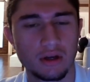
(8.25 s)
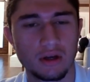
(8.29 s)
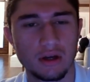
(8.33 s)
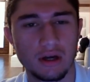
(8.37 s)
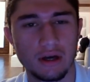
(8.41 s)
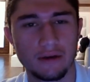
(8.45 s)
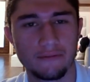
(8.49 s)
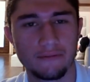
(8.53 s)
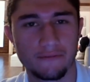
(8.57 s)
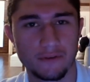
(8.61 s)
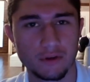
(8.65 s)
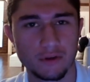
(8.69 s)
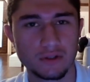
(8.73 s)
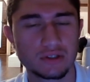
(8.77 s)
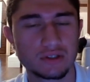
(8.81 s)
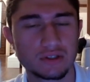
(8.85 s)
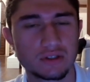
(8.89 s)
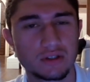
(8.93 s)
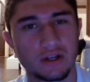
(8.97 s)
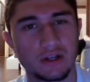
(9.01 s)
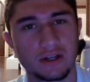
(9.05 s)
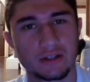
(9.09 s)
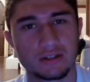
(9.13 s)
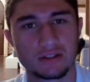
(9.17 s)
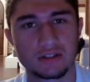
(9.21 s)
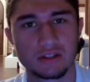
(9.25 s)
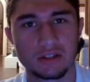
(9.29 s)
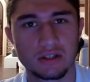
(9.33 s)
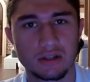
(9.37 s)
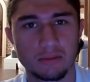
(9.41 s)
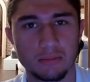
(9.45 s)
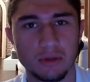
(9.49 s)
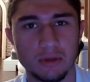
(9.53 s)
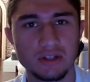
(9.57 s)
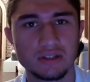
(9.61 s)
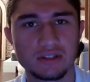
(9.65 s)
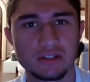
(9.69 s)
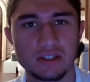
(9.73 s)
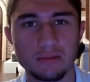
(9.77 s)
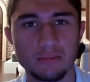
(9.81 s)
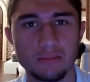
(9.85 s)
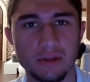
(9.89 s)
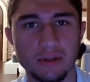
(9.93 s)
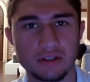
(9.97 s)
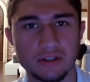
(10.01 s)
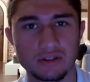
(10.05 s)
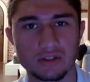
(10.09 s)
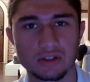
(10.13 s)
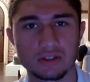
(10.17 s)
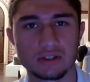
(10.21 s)
At first glance, it might seem
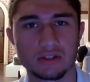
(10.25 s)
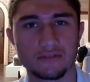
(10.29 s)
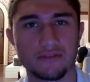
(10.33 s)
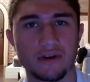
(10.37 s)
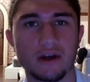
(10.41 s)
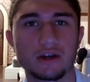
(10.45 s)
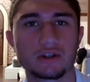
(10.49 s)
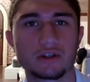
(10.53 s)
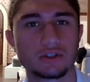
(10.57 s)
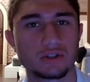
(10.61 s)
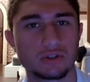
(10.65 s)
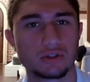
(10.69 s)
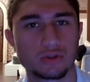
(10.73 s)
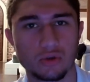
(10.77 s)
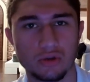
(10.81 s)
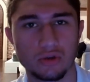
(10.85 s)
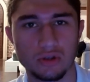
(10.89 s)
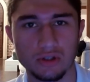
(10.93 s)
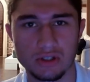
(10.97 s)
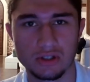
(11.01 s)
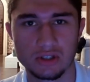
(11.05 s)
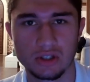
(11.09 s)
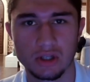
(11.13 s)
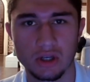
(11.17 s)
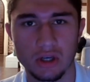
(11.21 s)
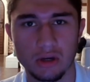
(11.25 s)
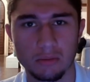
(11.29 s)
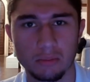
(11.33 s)
like just a fashion choice,